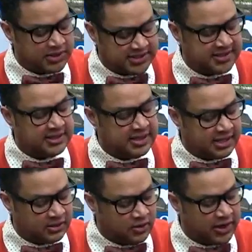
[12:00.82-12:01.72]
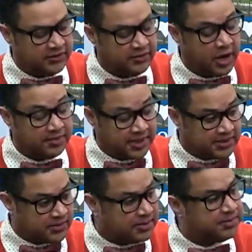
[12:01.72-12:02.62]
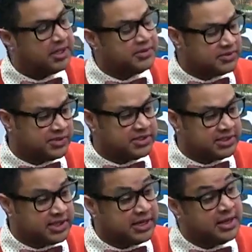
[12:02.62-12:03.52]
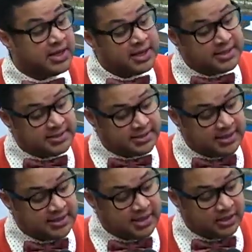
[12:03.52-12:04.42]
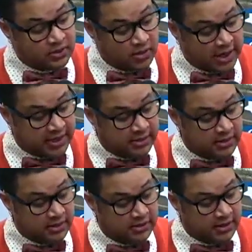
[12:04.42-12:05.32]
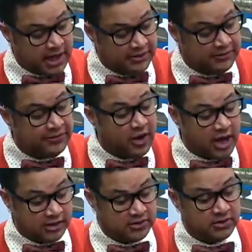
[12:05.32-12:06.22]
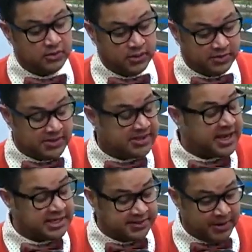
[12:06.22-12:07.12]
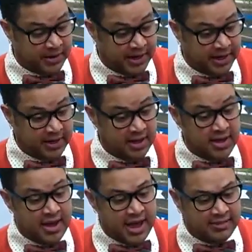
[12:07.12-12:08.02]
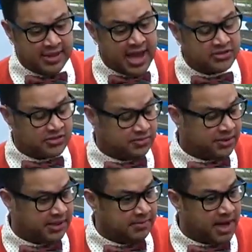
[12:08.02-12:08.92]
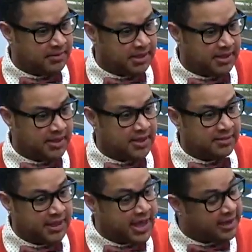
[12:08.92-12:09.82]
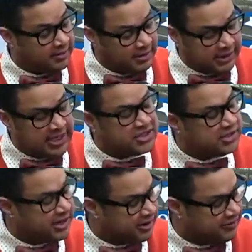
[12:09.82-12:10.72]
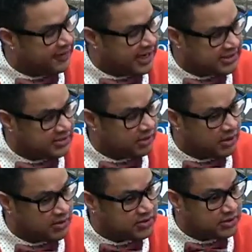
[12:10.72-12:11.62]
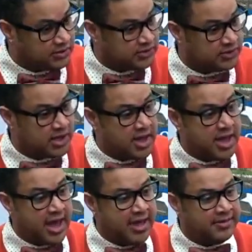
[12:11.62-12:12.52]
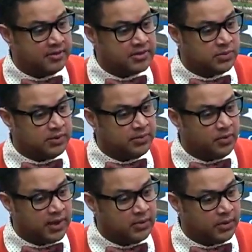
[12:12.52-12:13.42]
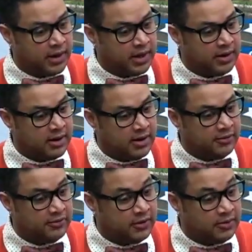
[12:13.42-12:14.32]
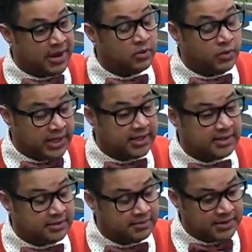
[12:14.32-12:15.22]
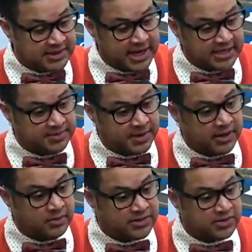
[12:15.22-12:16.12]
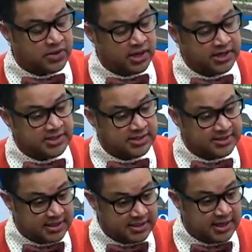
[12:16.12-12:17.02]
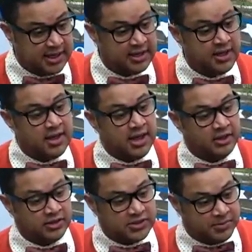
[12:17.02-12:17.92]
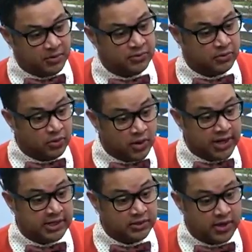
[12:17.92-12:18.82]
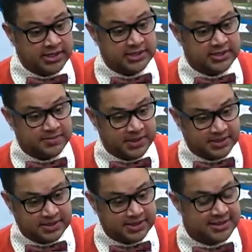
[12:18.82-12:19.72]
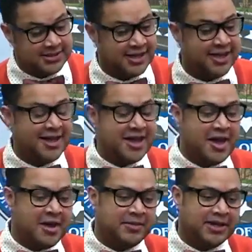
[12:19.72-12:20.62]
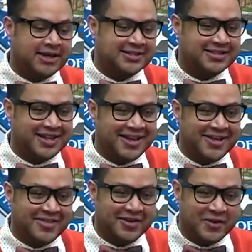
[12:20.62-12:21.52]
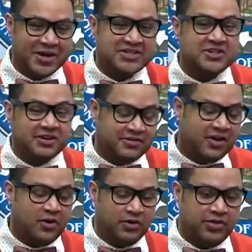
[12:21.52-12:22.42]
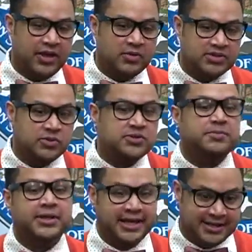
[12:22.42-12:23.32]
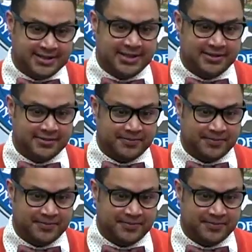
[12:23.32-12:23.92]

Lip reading: what Sidney and Lloyd fought, because when the play was originally done, Sidney and Lloyd fought with Miss Hansberry and the actress who played Mama. They had legendary fights in rehearsals, and there was one point where for about a week, Miss Hansberry wasn't talking to Sidney and only spoke through Lloyd, and Lloyd didn't speak to da-da-da, because the question of the whole thing was, whose play is it?